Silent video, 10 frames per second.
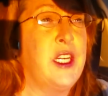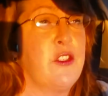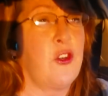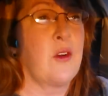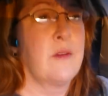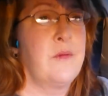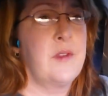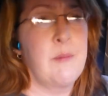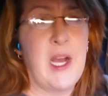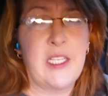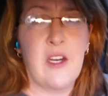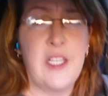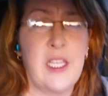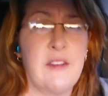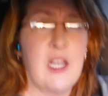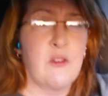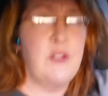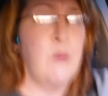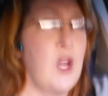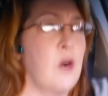denture by cutting it down
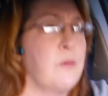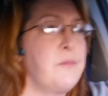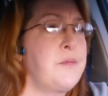too low.